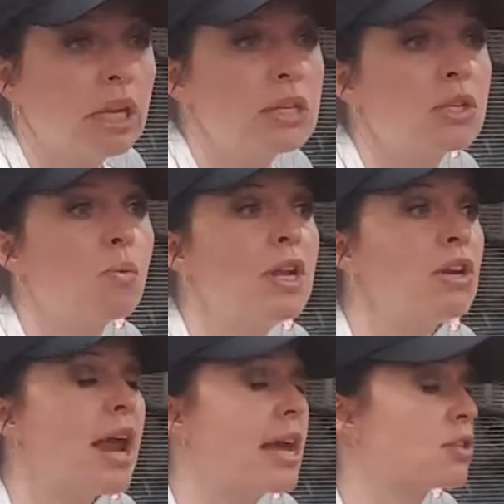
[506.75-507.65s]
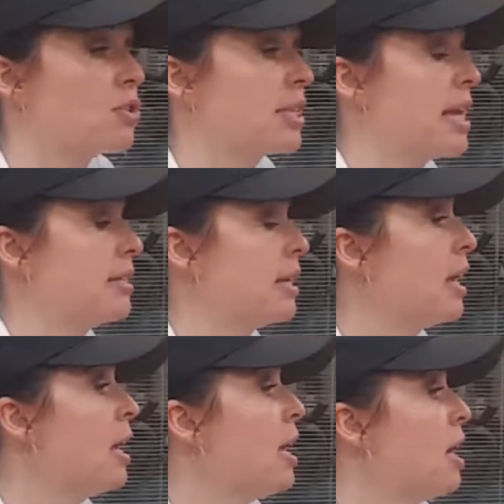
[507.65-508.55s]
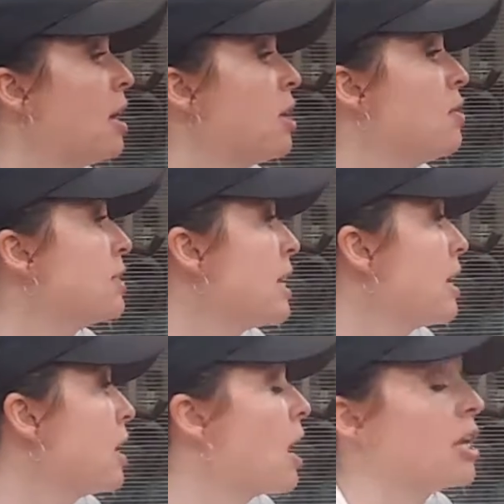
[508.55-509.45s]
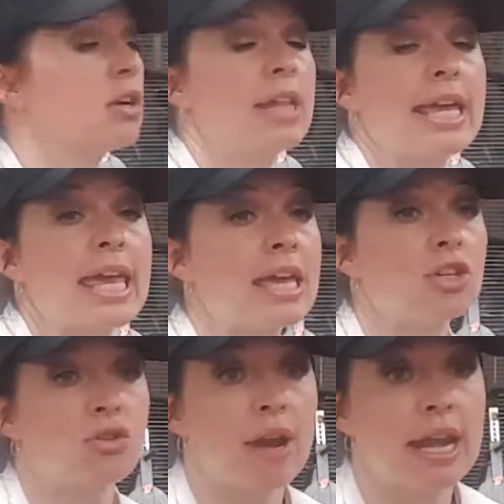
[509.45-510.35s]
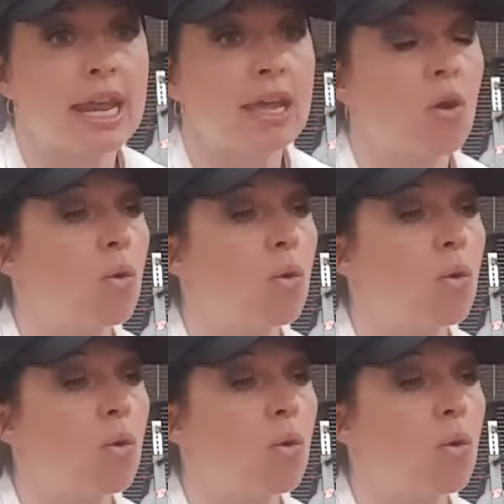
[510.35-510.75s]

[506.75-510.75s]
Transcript: And so when you're exercising, using, like HIIT training,